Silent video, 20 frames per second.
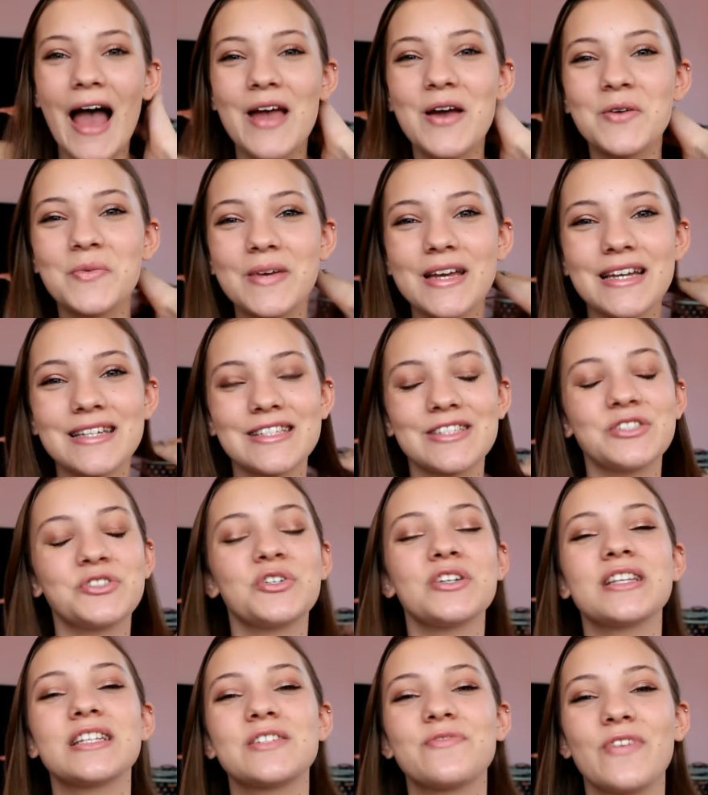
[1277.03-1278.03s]
I hope you guys
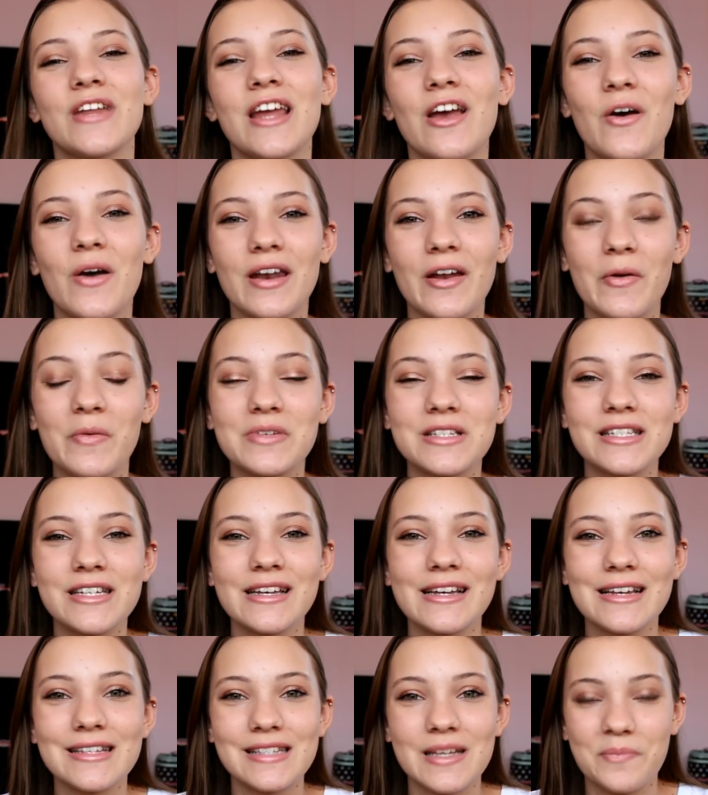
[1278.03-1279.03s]
enjoyed this video, and I'll see
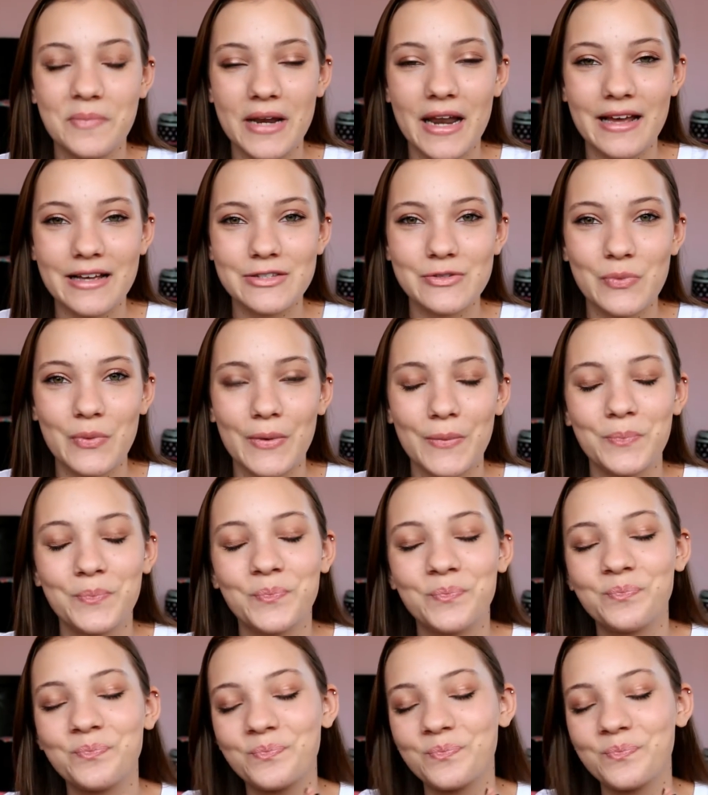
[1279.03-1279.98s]
you guys in my next one.